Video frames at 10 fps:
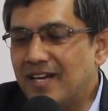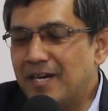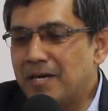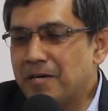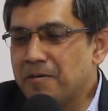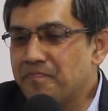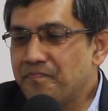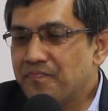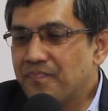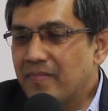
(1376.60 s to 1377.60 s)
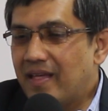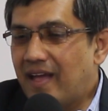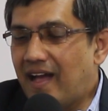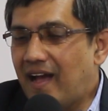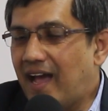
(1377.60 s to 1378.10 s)

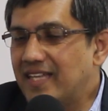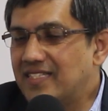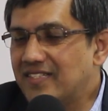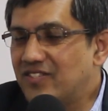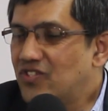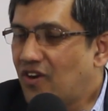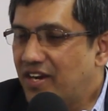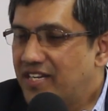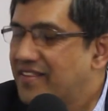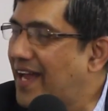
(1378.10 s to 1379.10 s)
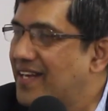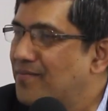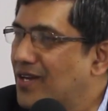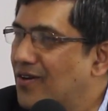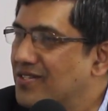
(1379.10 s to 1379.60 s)
I just joined
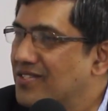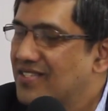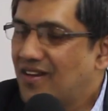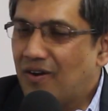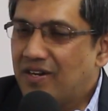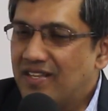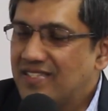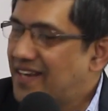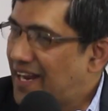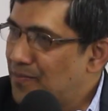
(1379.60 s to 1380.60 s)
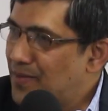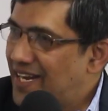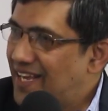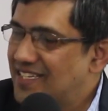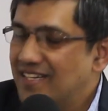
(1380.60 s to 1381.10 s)
that because on his
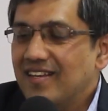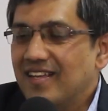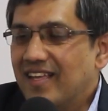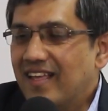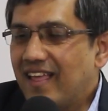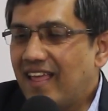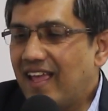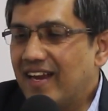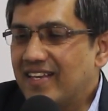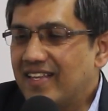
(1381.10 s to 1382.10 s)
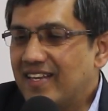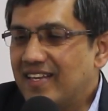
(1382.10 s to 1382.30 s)
recommendation, and